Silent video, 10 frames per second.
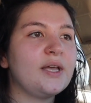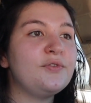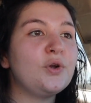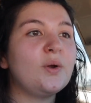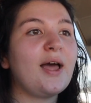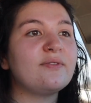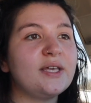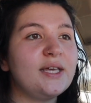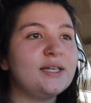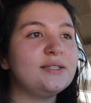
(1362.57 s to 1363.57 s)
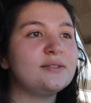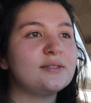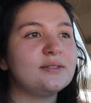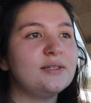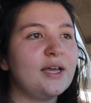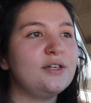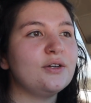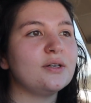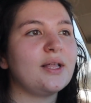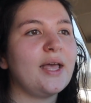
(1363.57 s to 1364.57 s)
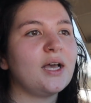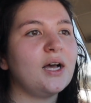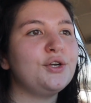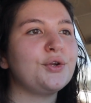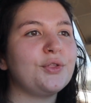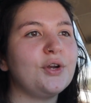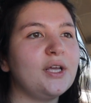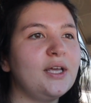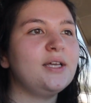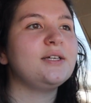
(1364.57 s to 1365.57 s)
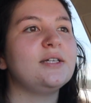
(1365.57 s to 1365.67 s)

If you don't have kids and you're like under 30,